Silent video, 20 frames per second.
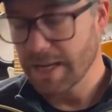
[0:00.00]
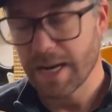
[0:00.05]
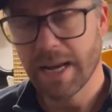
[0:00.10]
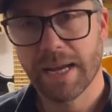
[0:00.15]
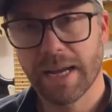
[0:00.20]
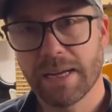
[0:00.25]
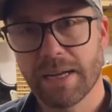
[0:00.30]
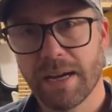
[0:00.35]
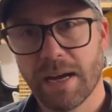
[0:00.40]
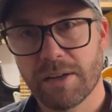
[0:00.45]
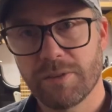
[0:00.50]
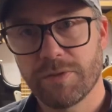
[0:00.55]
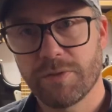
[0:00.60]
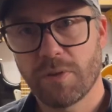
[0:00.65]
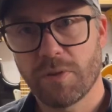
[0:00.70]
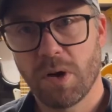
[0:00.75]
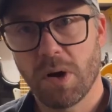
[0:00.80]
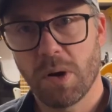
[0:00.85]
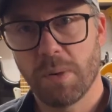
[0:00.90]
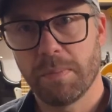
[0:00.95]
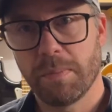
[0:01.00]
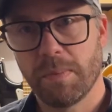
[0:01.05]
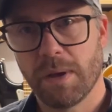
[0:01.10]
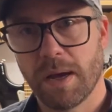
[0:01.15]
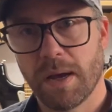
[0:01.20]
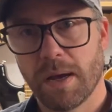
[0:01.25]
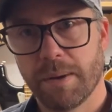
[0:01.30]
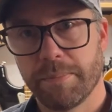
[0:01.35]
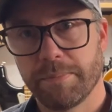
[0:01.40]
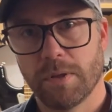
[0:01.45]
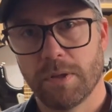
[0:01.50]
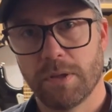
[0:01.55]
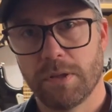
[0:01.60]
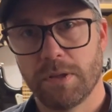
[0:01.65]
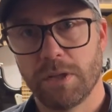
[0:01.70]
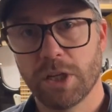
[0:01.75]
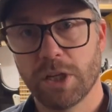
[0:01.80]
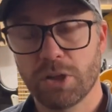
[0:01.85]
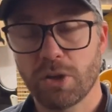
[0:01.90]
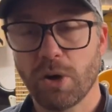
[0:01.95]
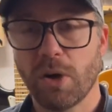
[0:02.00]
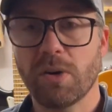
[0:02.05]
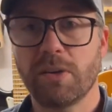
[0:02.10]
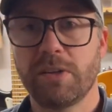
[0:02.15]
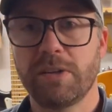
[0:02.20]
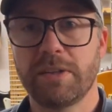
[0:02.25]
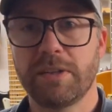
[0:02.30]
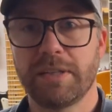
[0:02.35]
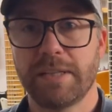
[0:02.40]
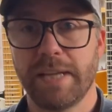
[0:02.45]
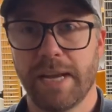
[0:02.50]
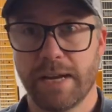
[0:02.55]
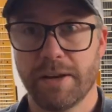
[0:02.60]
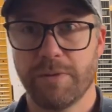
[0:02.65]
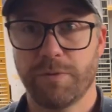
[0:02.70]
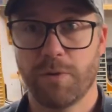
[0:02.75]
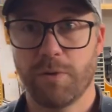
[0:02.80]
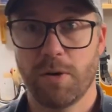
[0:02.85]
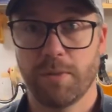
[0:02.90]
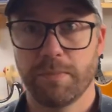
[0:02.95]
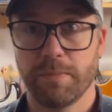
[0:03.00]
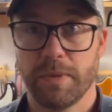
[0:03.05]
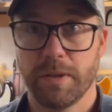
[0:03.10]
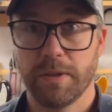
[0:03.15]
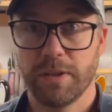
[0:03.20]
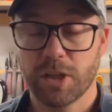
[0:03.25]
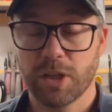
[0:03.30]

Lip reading: I got from the guitar tech from the